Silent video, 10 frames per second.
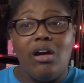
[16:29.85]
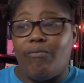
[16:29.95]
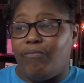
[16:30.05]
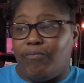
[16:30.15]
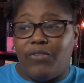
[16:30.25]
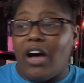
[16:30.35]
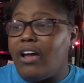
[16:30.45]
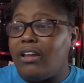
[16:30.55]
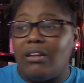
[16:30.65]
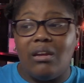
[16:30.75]

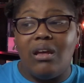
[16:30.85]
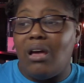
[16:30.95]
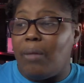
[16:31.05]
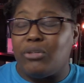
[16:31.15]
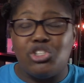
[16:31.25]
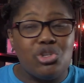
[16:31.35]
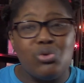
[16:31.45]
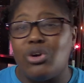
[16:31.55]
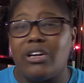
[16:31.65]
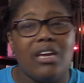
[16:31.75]
fun,
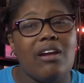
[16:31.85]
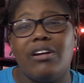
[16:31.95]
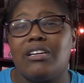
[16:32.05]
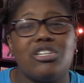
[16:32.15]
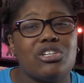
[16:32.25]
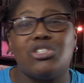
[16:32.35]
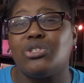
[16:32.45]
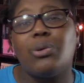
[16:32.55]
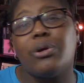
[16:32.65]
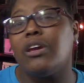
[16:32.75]
mature character
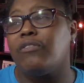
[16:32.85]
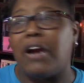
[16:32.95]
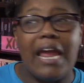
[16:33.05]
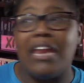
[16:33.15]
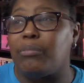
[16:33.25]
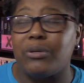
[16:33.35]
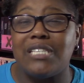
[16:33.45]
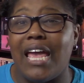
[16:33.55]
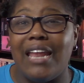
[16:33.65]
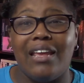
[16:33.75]
story for
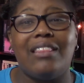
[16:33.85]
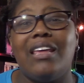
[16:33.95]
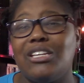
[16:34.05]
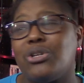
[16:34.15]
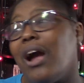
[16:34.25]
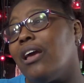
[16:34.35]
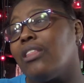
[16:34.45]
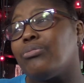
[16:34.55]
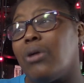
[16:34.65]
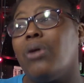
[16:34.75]
80% and then try
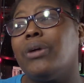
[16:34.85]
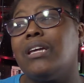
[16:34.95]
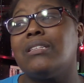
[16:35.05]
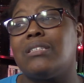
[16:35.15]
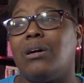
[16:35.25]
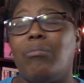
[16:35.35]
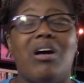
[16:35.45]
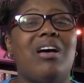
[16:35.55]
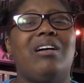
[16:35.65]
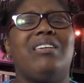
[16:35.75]
and throw in some
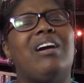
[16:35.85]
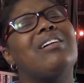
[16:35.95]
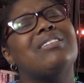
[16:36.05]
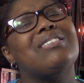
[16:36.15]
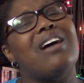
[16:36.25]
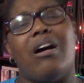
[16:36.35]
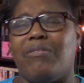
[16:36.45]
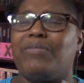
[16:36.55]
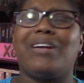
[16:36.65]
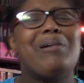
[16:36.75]
young
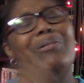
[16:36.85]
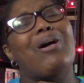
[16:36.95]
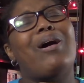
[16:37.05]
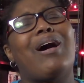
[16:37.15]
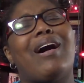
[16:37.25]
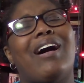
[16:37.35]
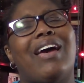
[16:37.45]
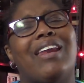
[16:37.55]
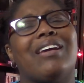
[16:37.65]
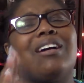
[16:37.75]
stuff? Come on.